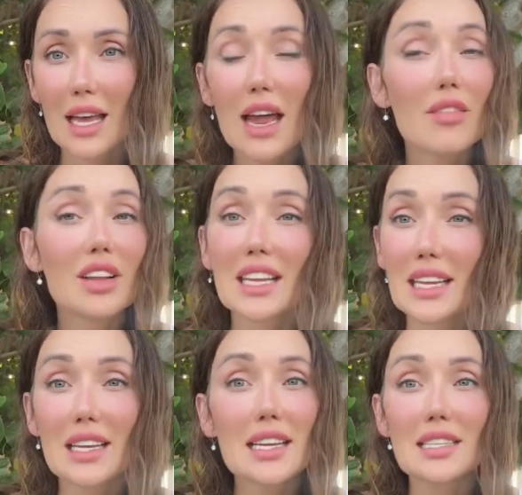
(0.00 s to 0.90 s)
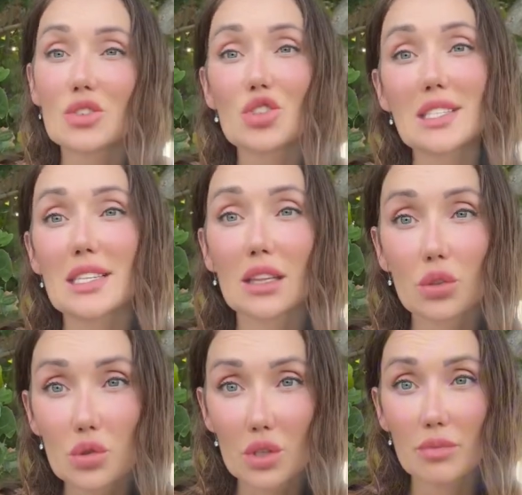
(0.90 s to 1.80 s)
Everything is just
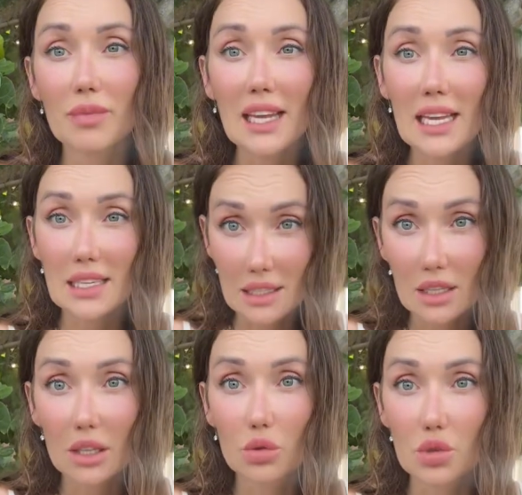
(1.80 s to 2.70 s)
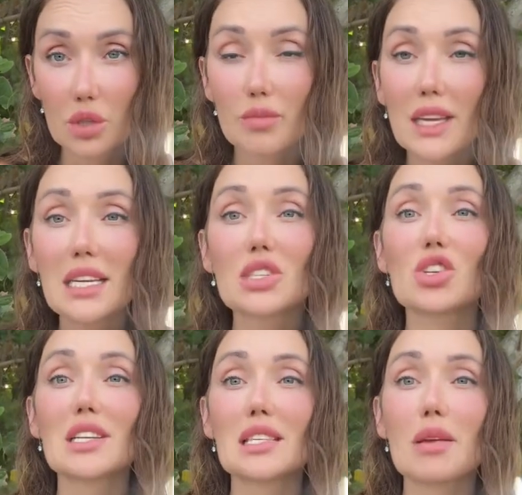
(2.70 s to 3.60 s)
illusion. Me is an illusion. Me is
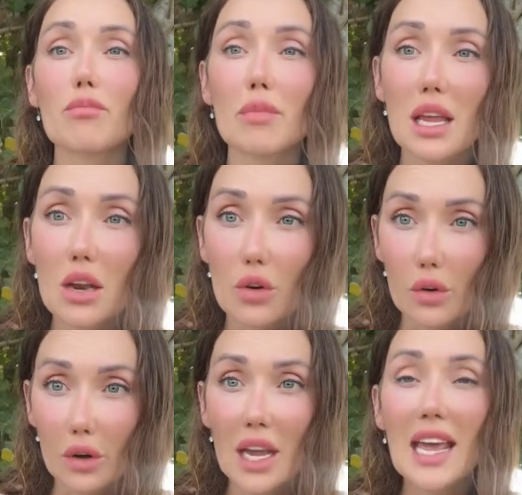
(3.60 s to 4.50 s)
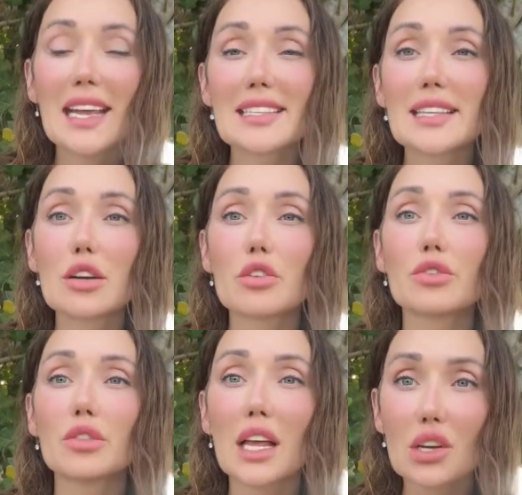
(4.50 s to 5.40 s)
just a mirror. It's the
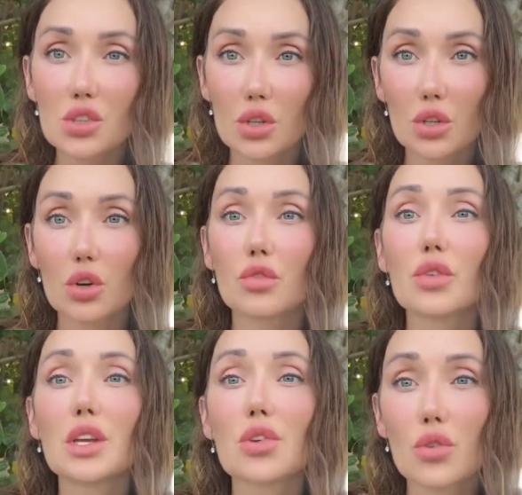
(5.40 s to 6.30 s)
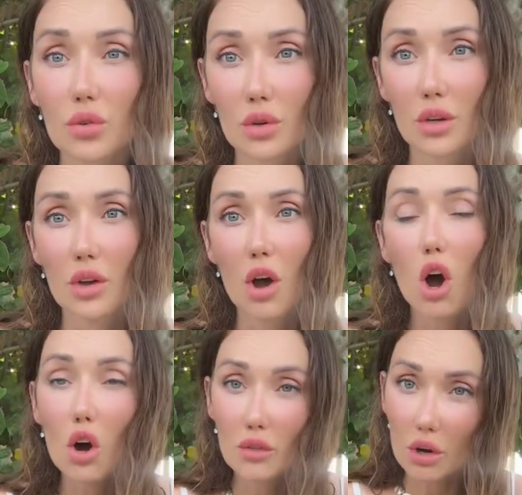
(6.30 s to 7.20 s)
reflection of you,
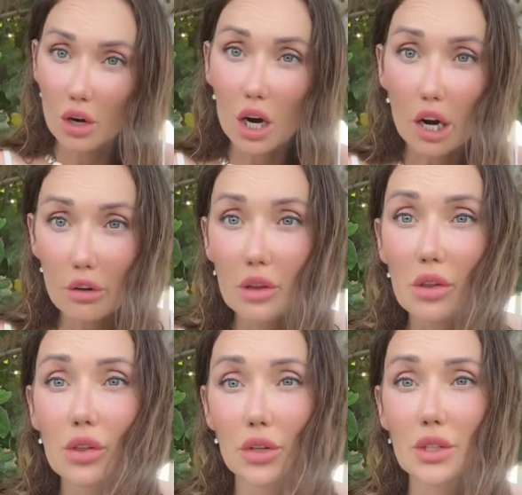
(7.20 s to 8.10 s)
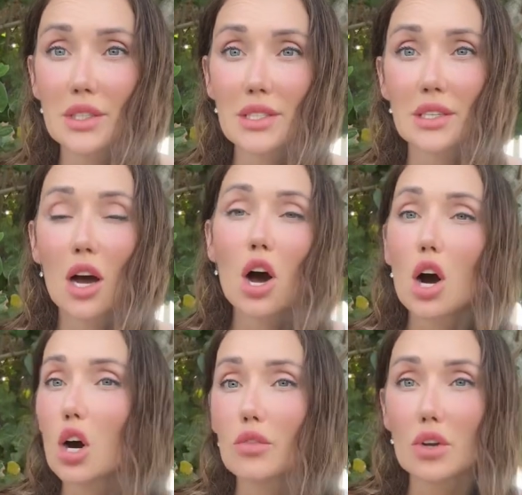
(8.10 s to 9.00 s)
of your current thoughts,
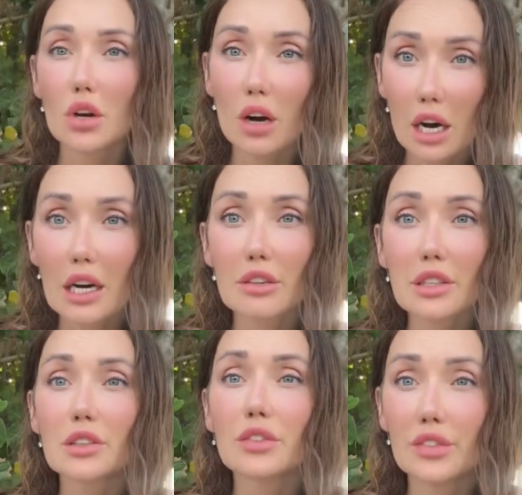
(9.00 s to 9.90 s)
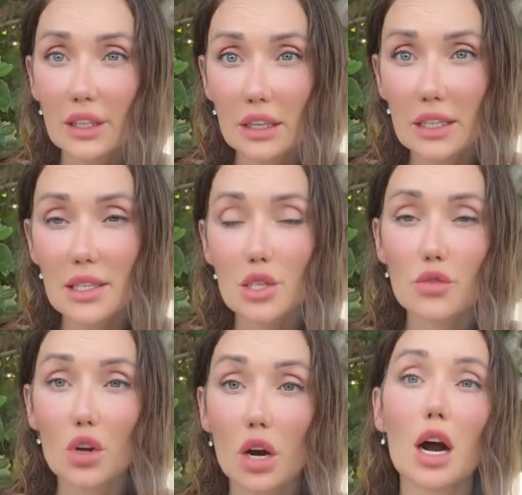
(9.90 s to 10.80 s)
of your current feelings,
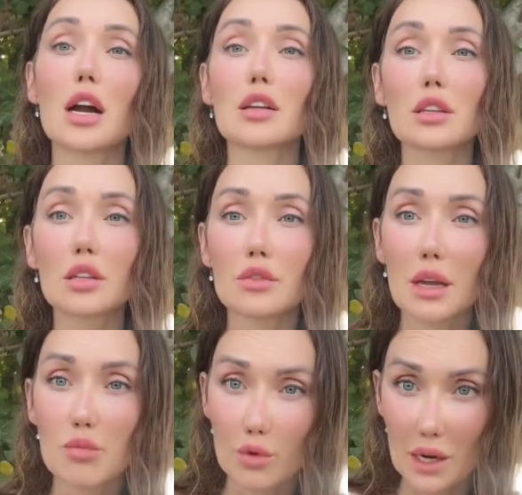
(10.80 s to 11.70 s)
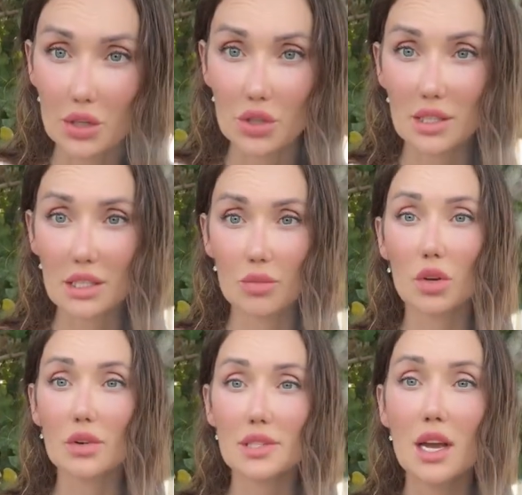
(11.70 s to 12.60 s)
of your current vibrations,
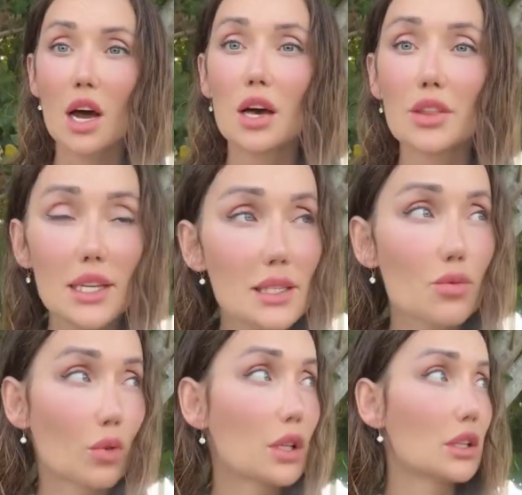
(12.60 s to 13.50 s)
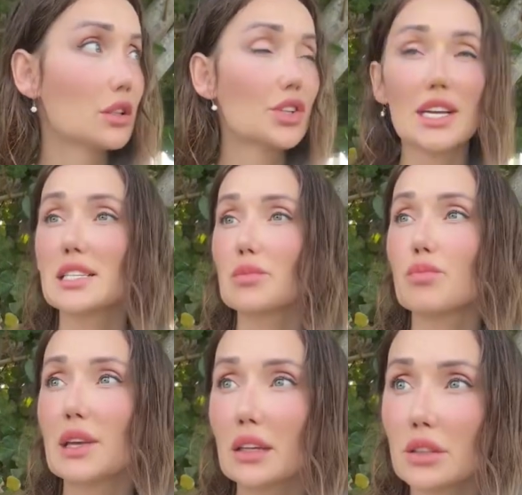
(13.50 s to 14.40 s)
because this world is
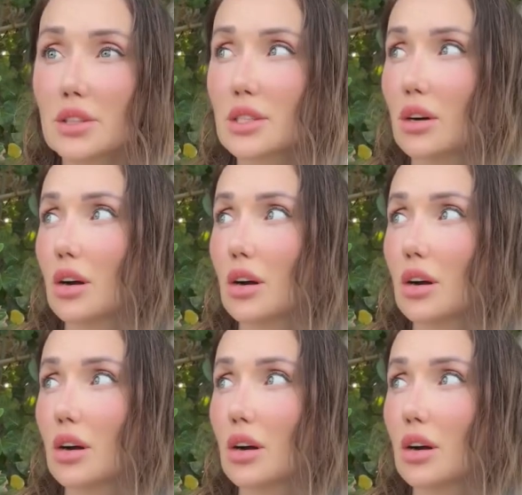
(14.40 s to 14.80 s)
built